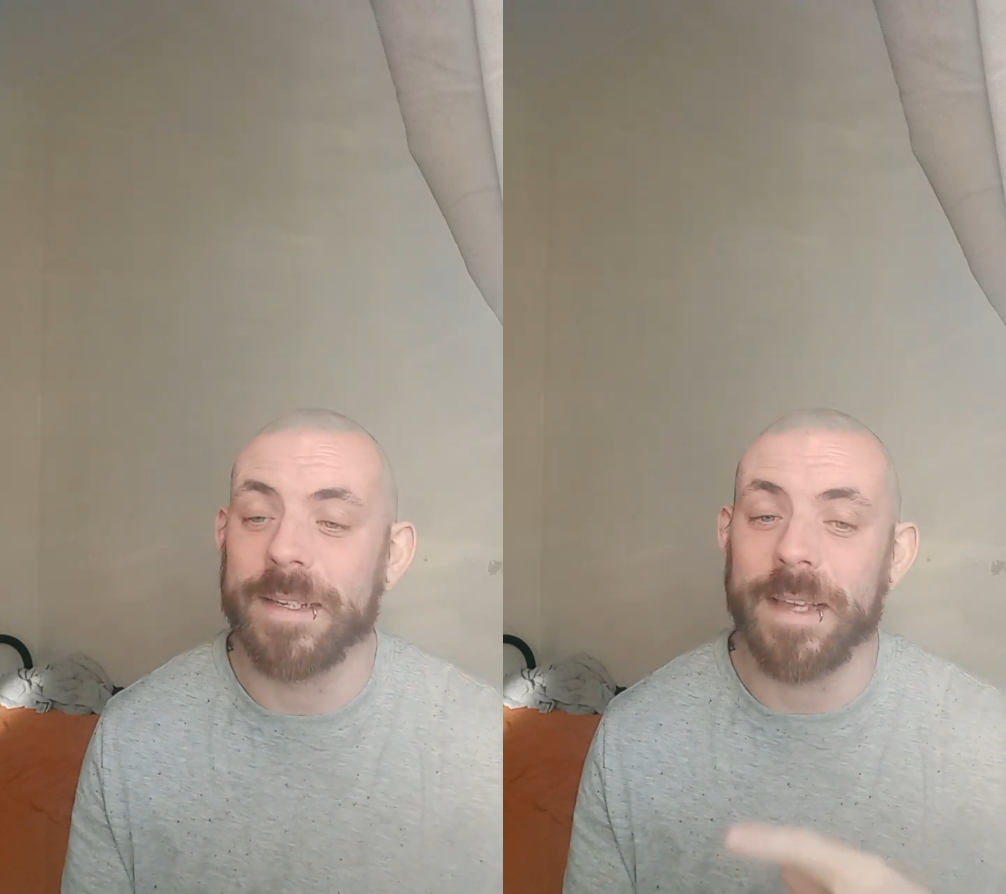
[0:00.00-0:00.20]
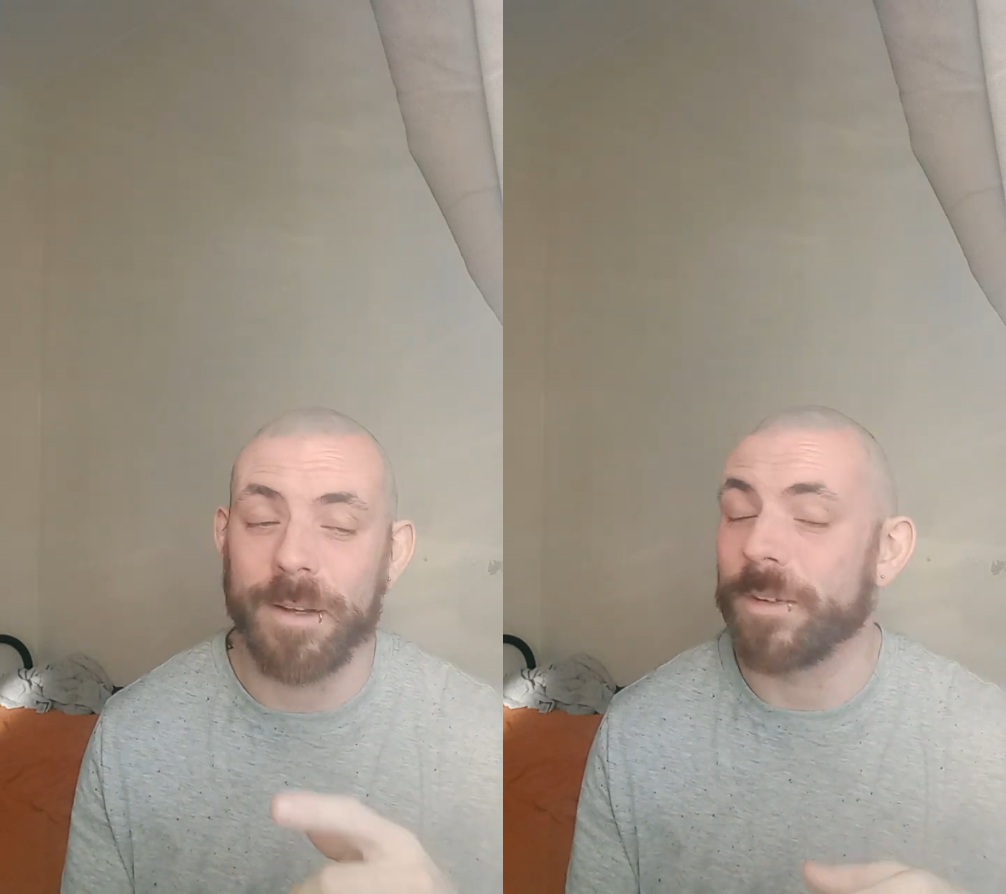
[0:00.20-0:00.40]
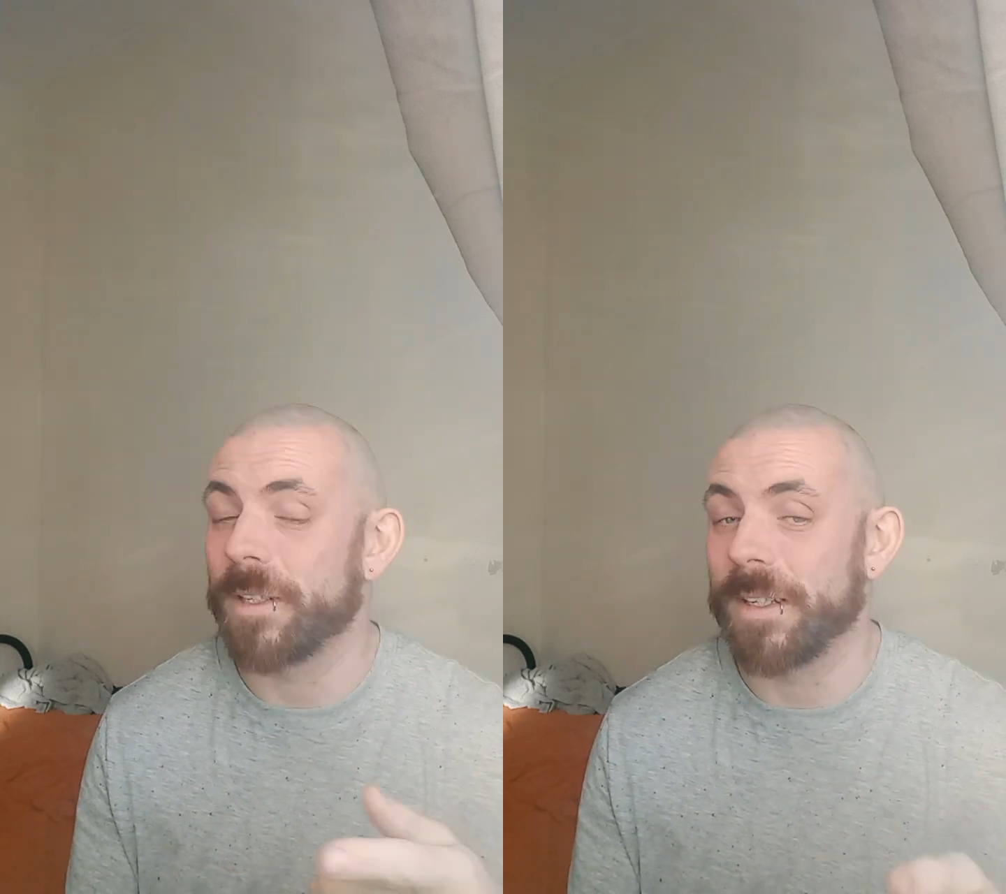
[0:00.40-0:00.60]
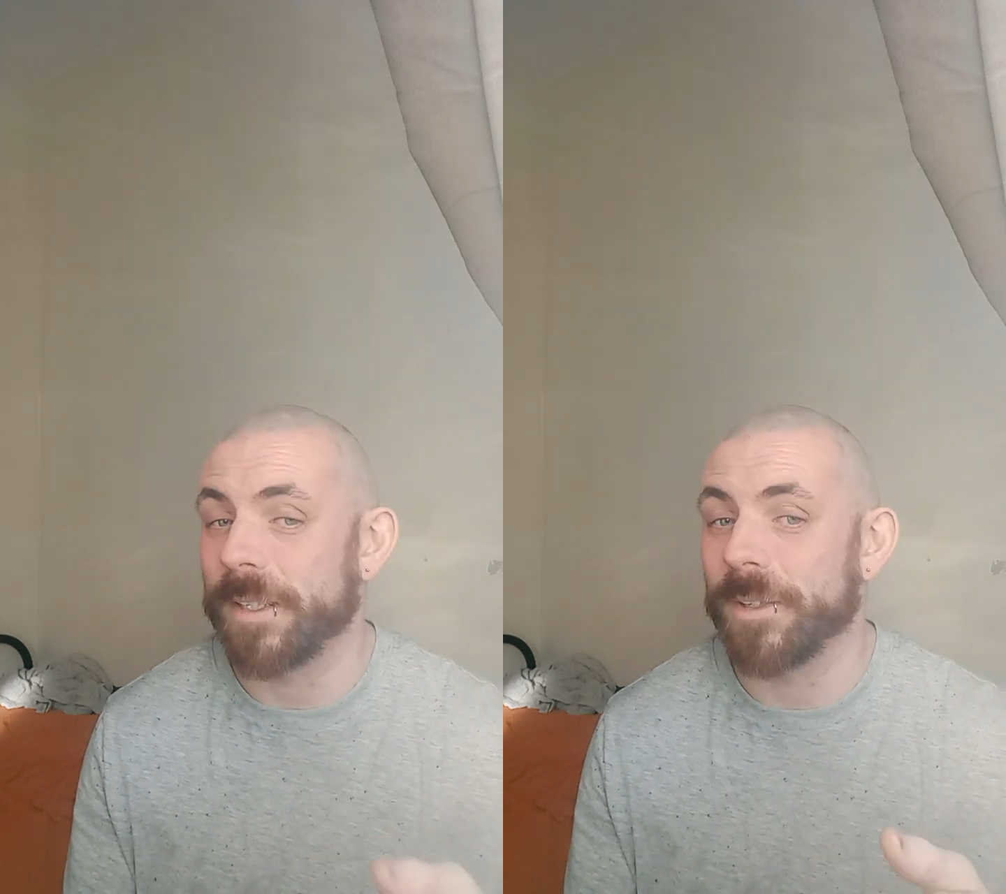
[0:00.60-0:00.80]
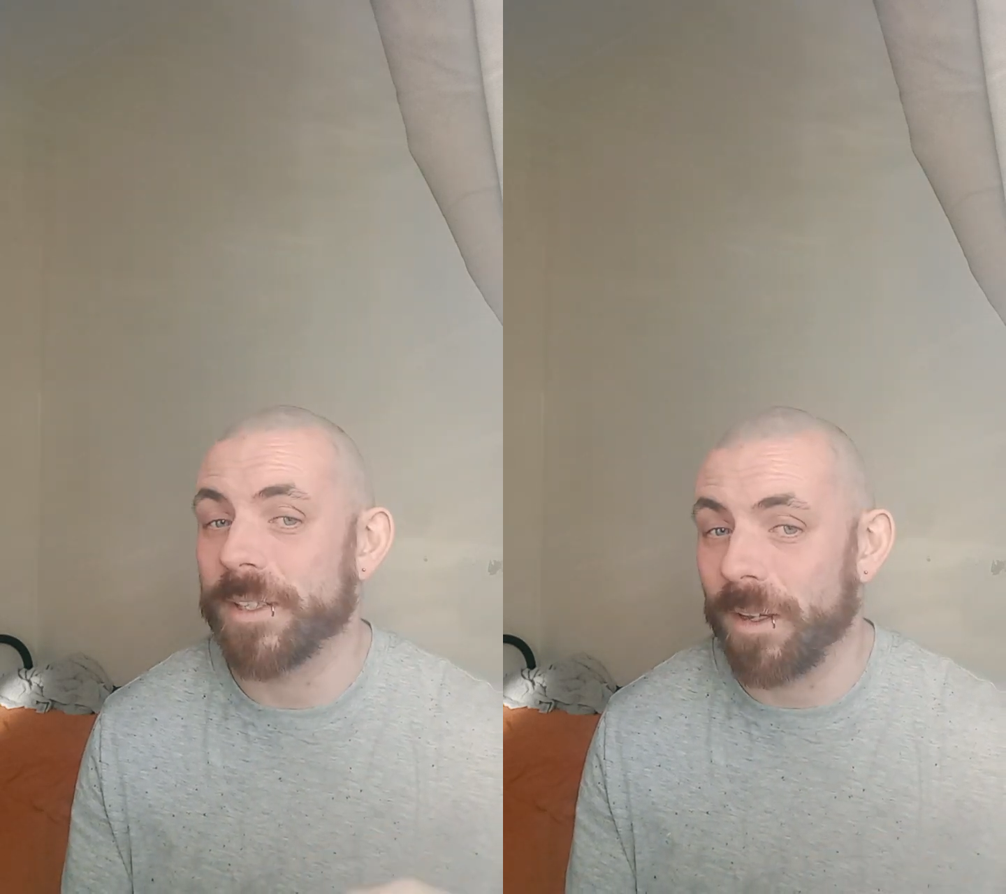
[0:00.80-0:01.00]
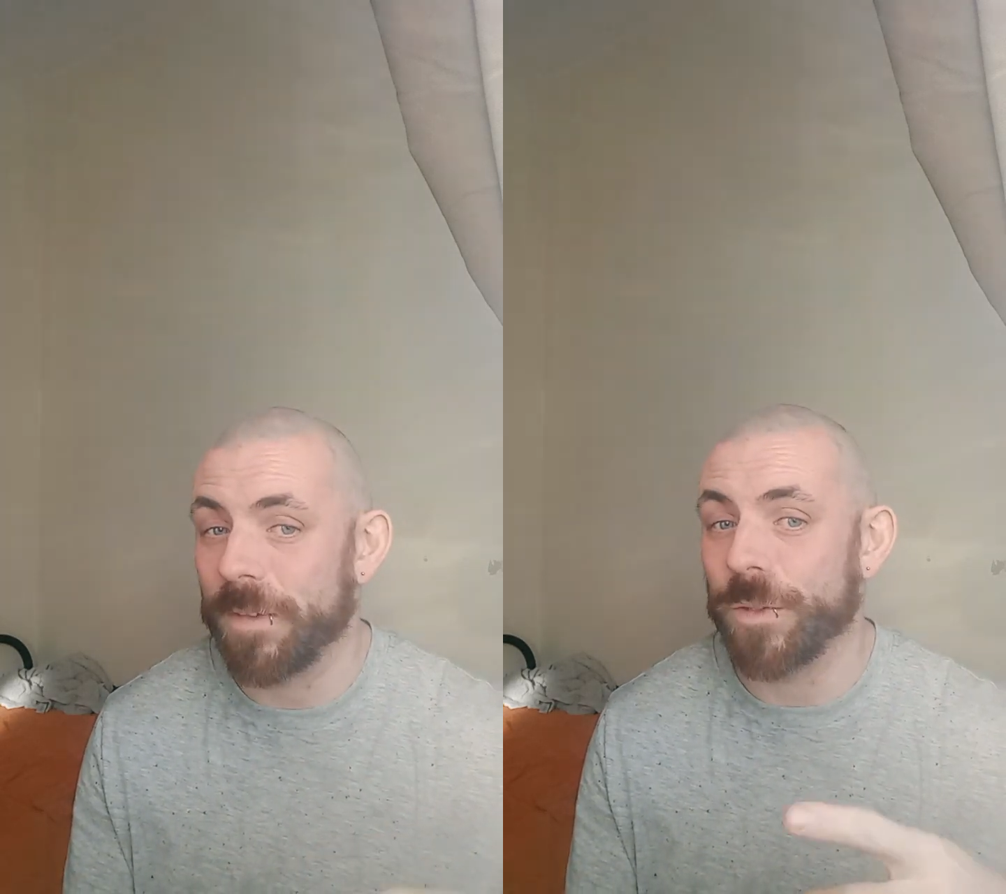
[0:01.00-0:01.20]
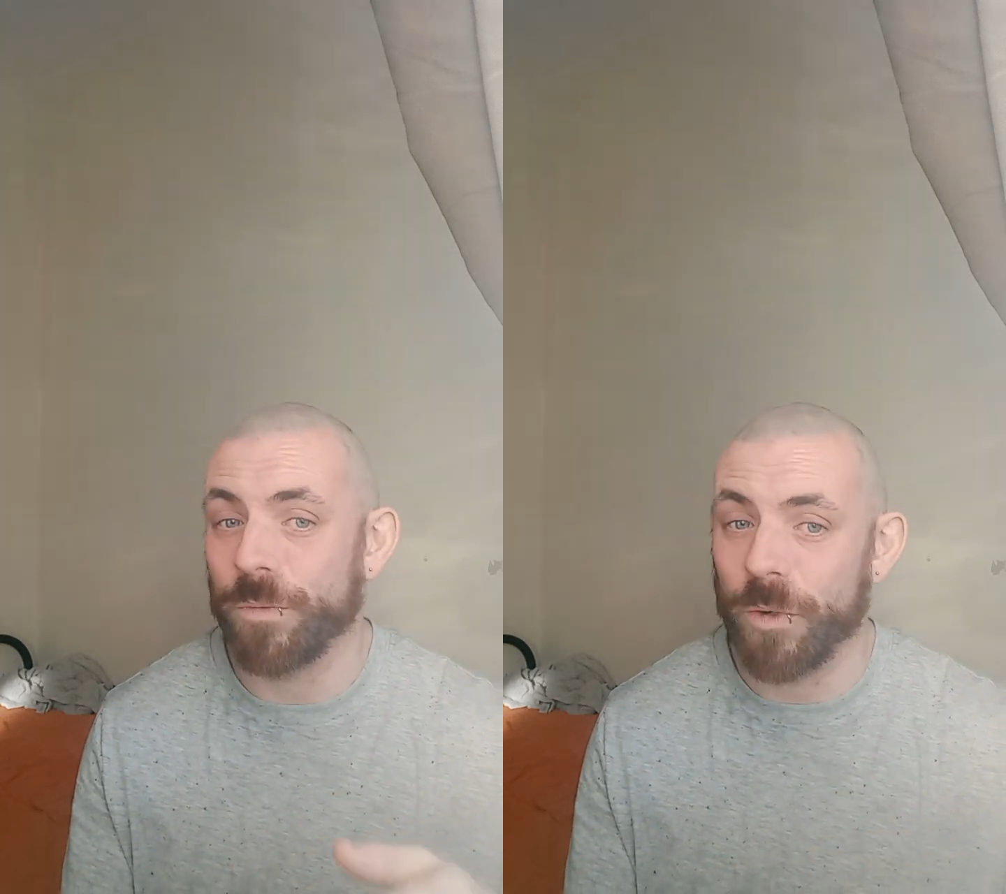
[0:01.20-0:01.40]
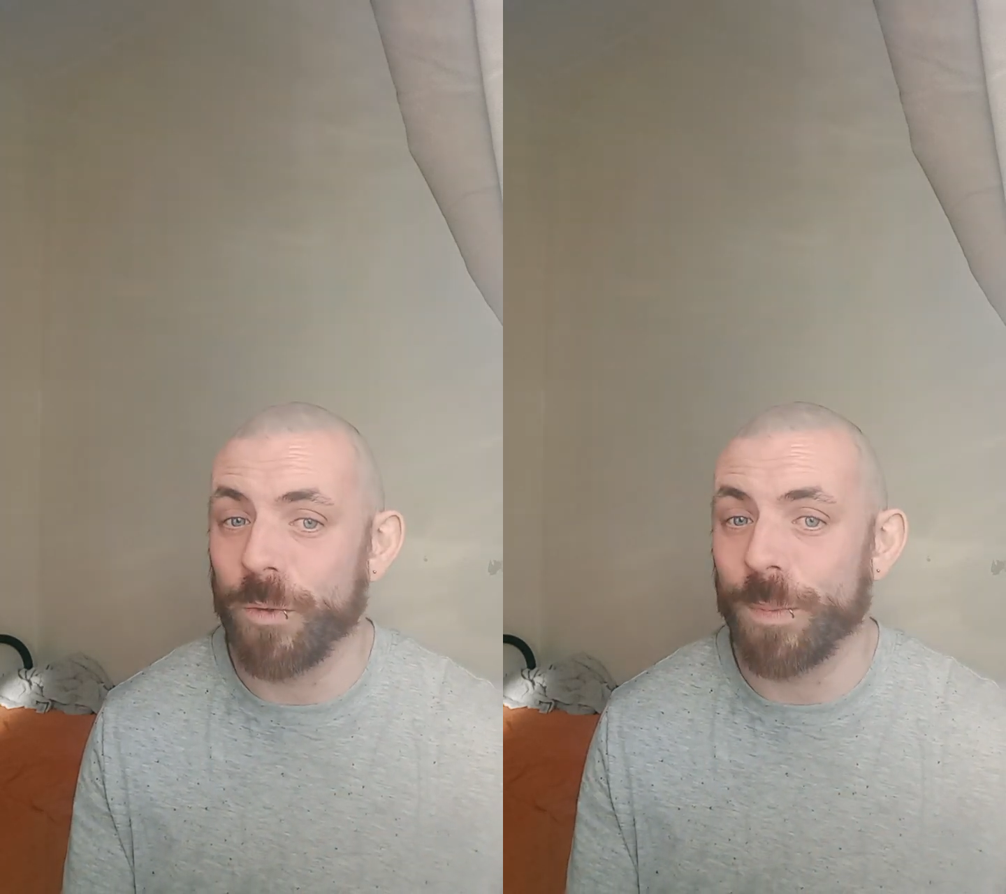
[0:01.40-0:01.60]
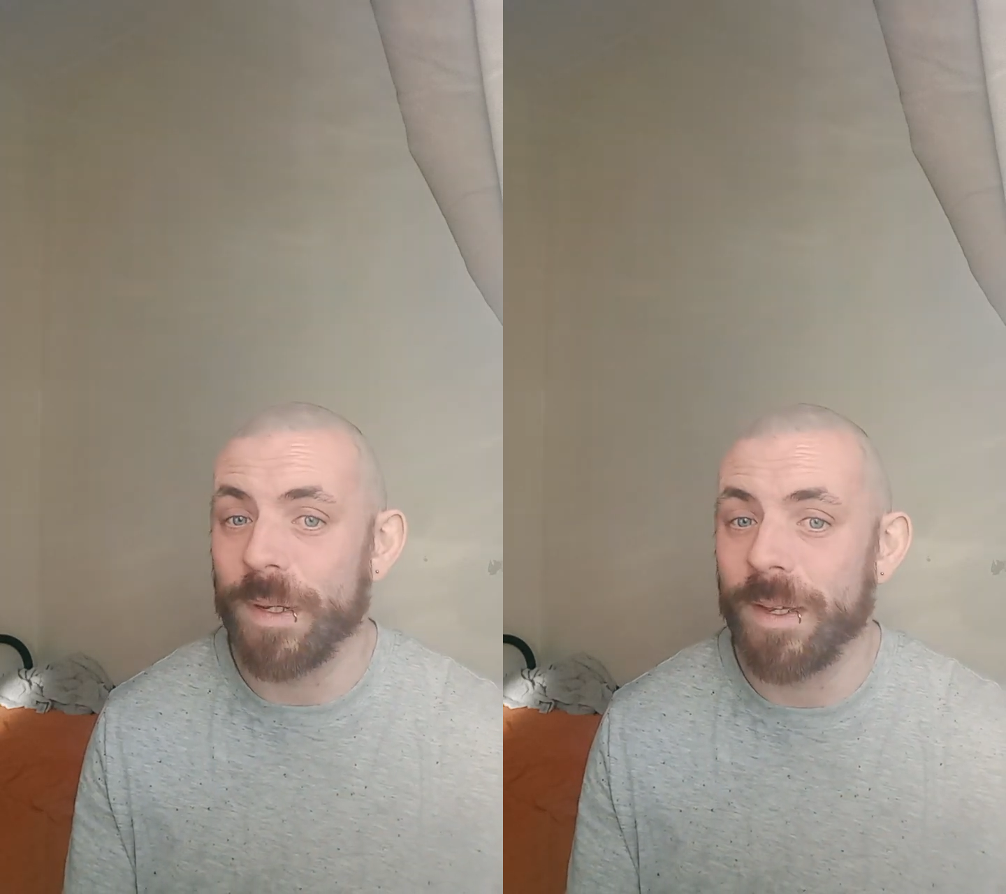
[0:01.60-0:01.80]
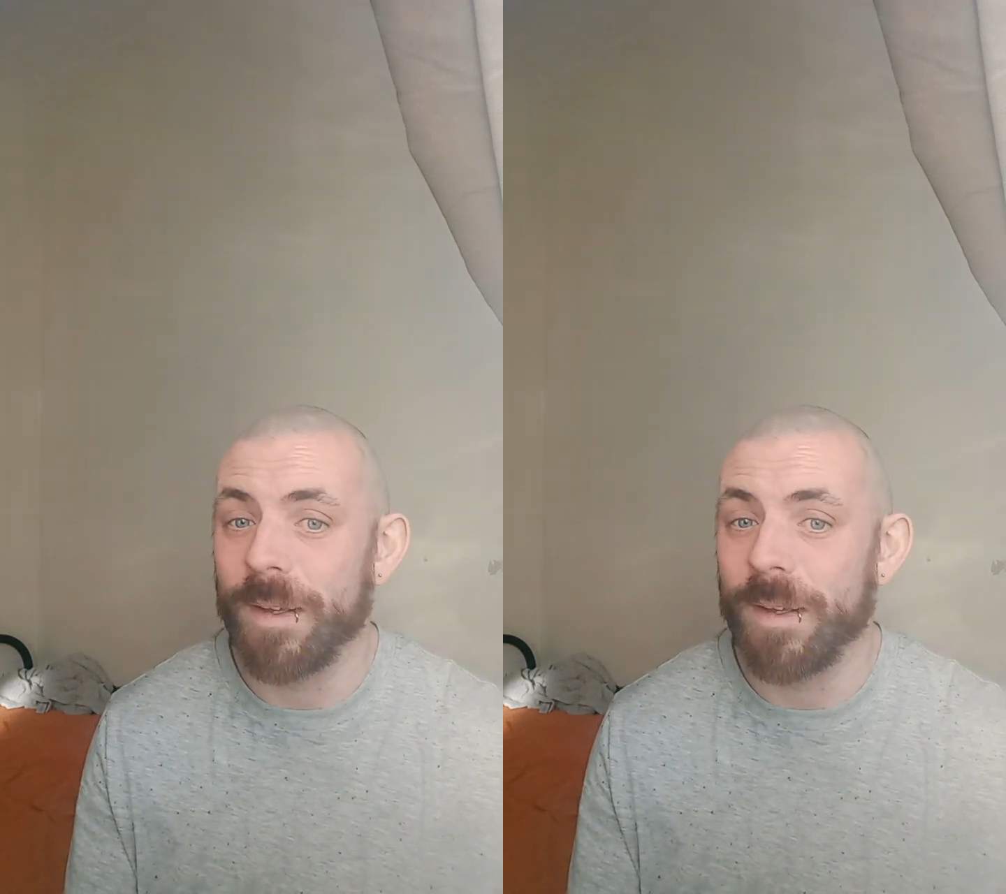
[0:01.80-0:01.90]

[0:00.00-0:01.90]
is advertising yourself as a rube.